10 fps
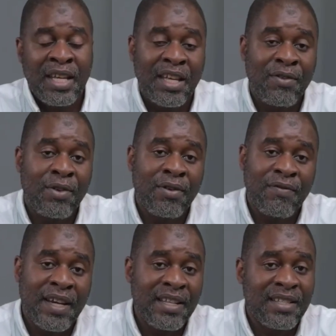If you don't
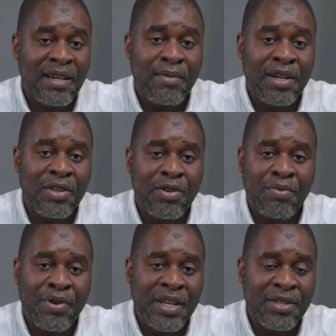find someone in your
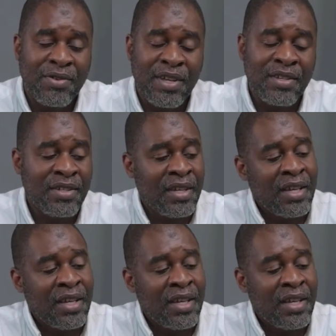price range,